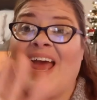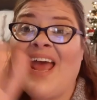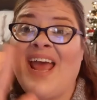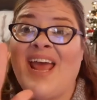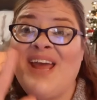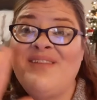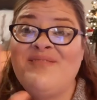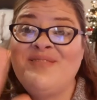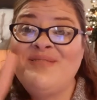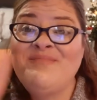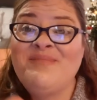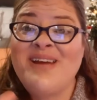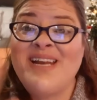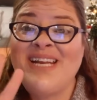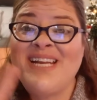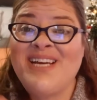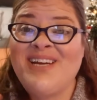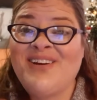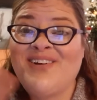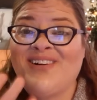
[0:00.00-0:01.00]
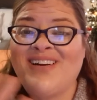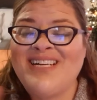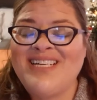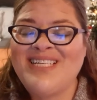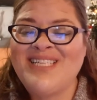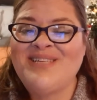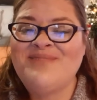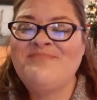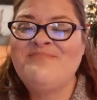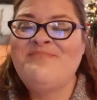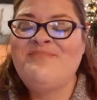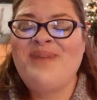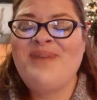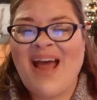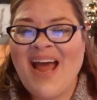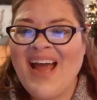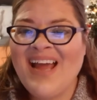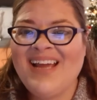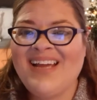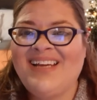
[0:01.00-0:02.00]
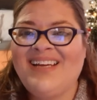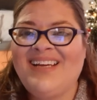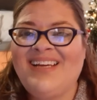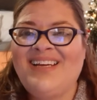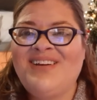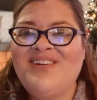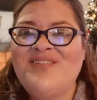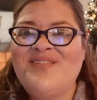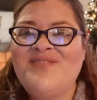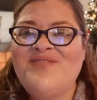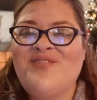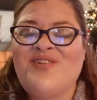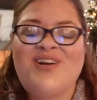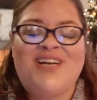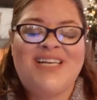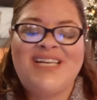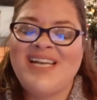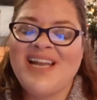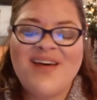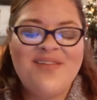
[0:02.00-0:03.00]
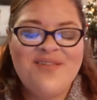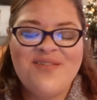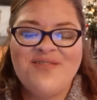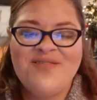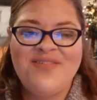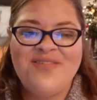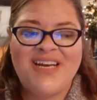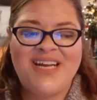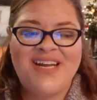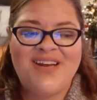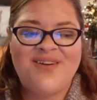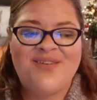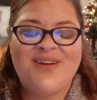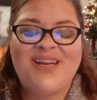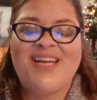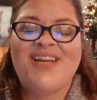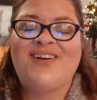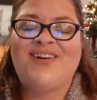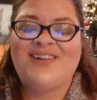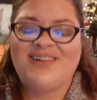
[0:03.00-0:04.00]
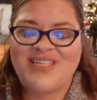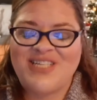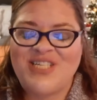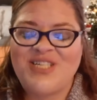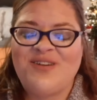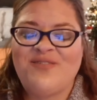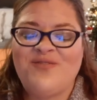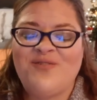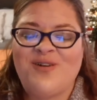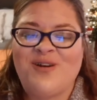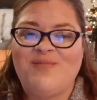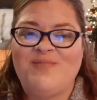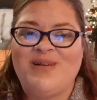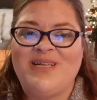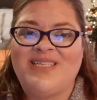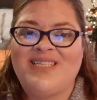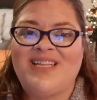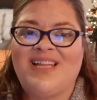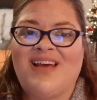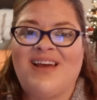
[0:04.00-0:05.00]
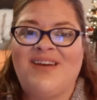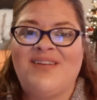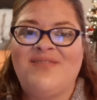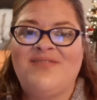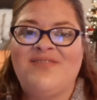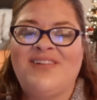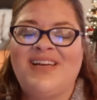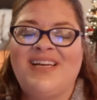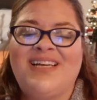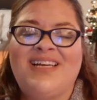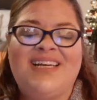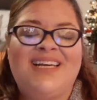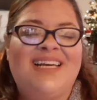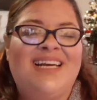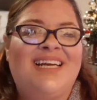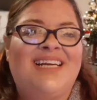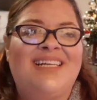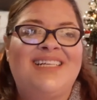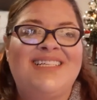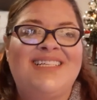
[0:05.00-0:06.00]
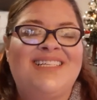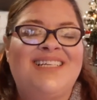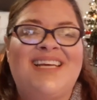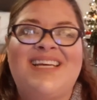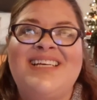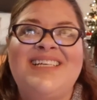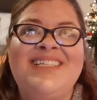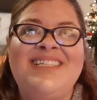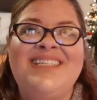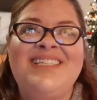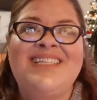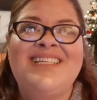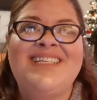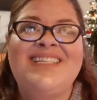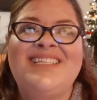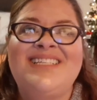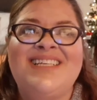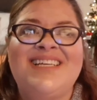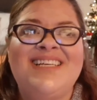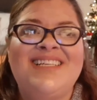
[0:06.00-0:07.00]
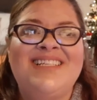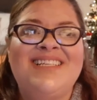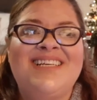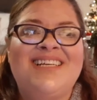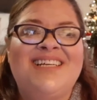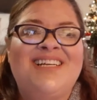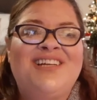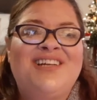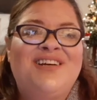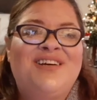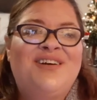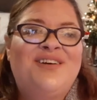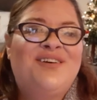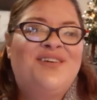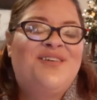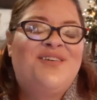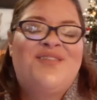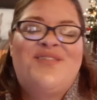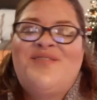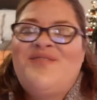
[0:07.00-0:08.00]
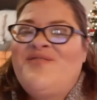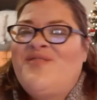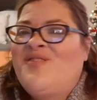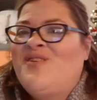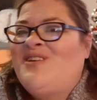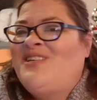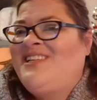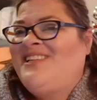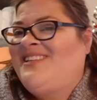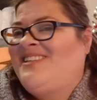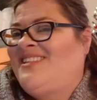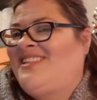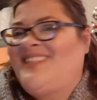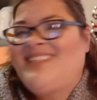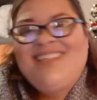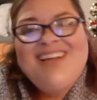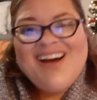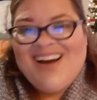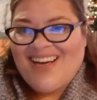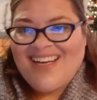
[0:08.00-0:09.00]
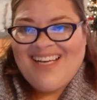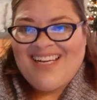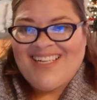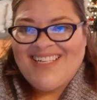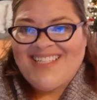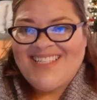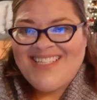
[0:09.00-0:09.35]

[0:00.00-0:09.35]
Hey everybody, Chris back for another video here on Chef Wannabe's Life. It tis the season for stocking